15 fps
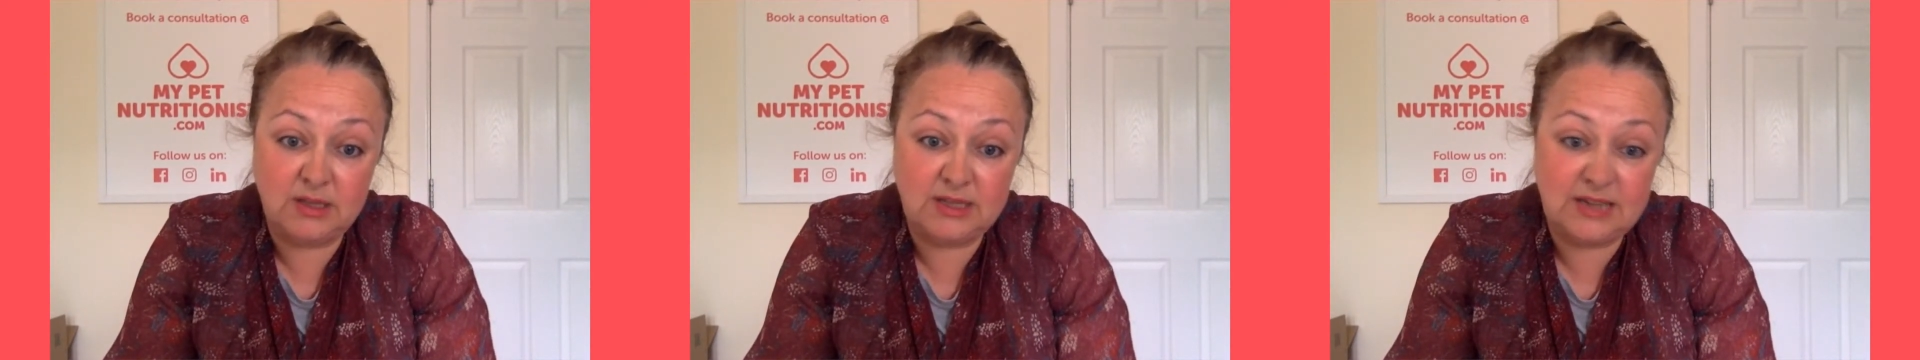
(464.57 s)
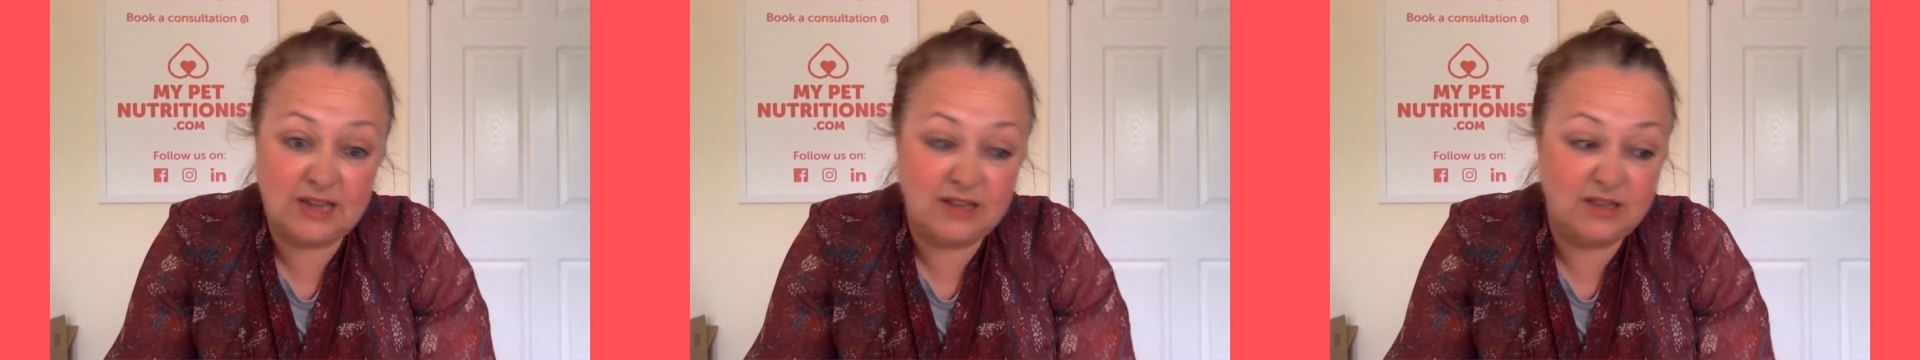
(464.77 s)

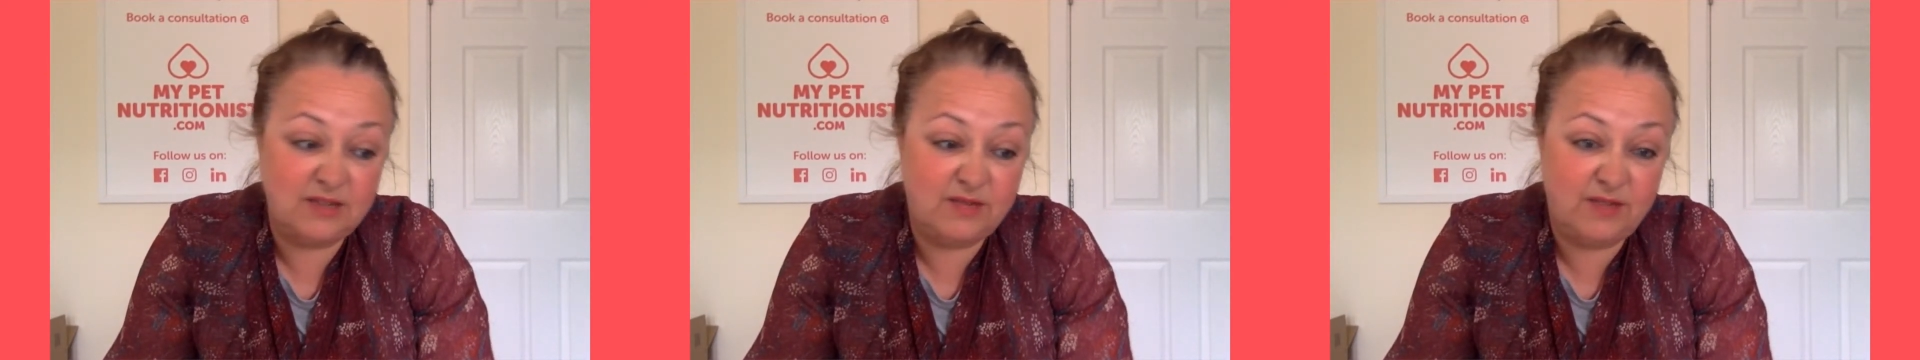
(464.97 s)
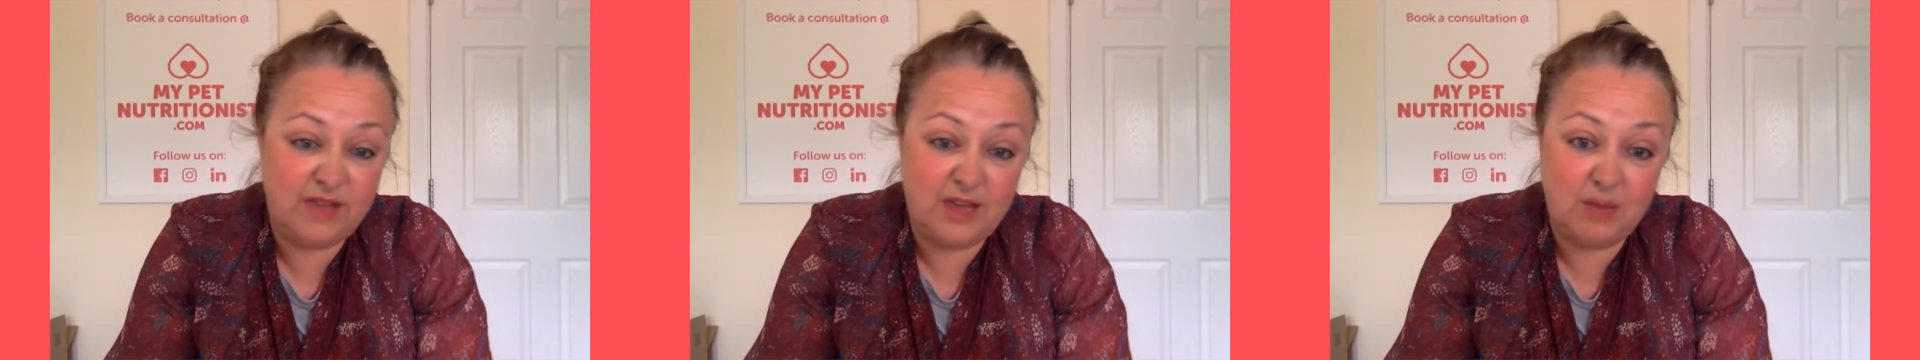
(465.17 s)
tend to
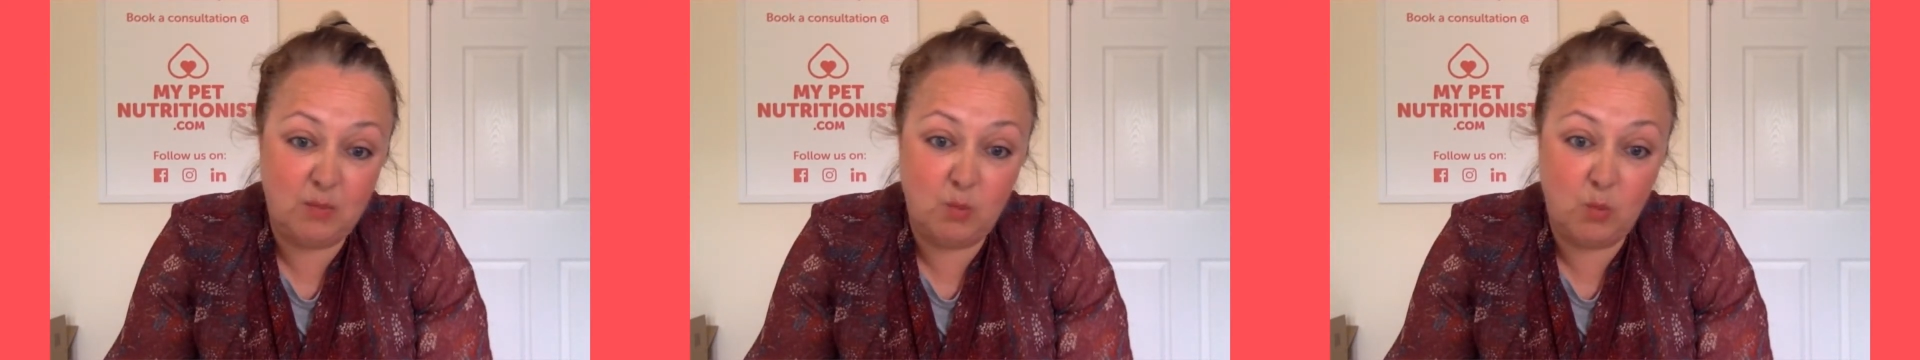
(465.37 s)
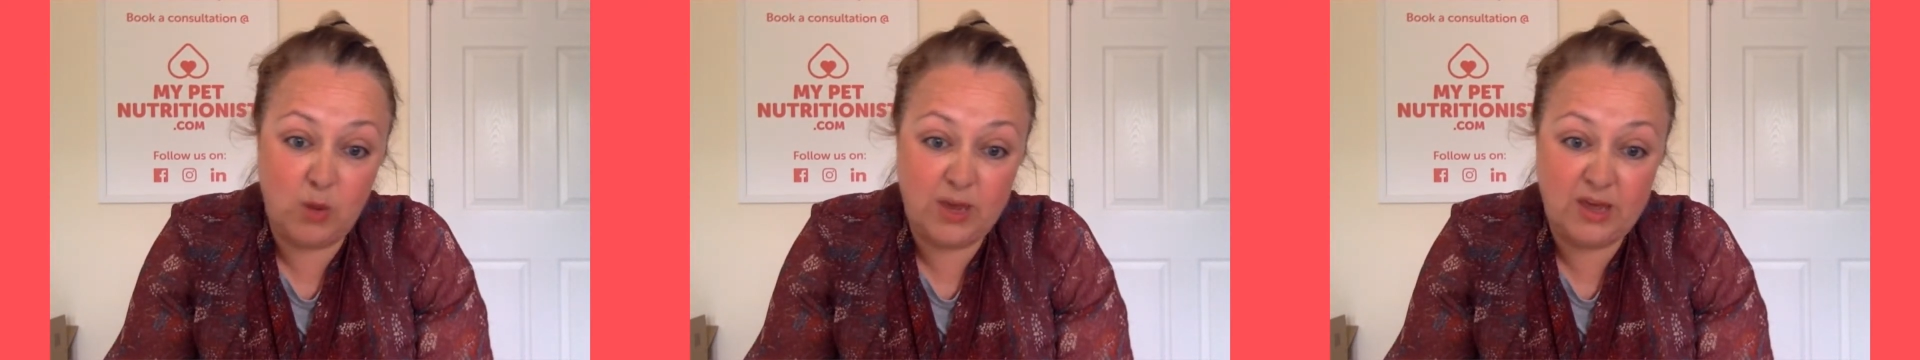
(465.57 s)
fit
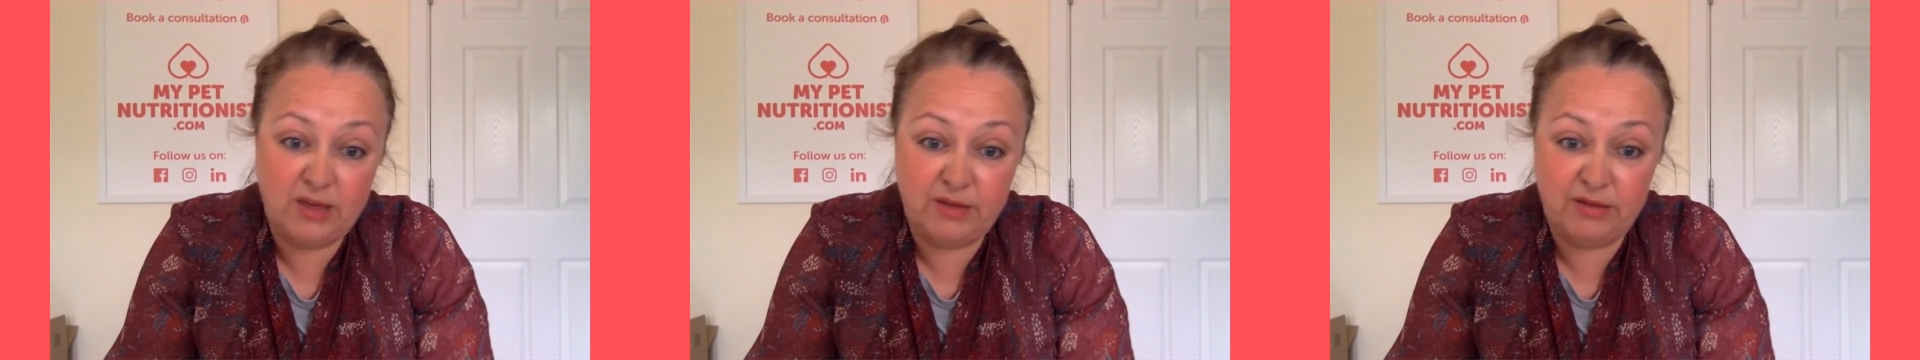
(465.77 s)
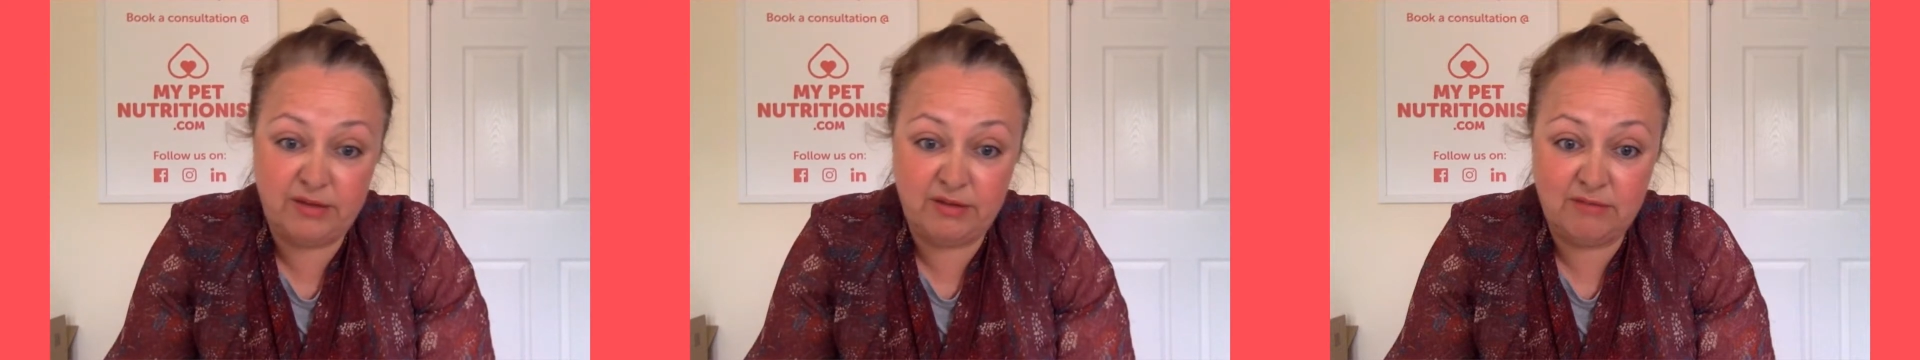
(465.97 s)
in
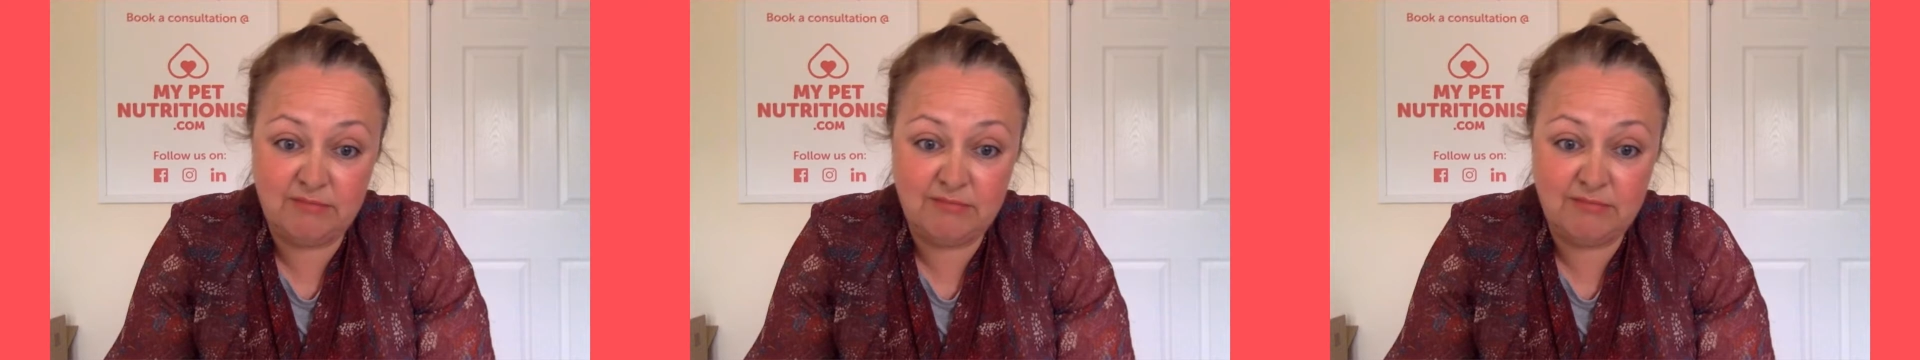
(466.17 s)
with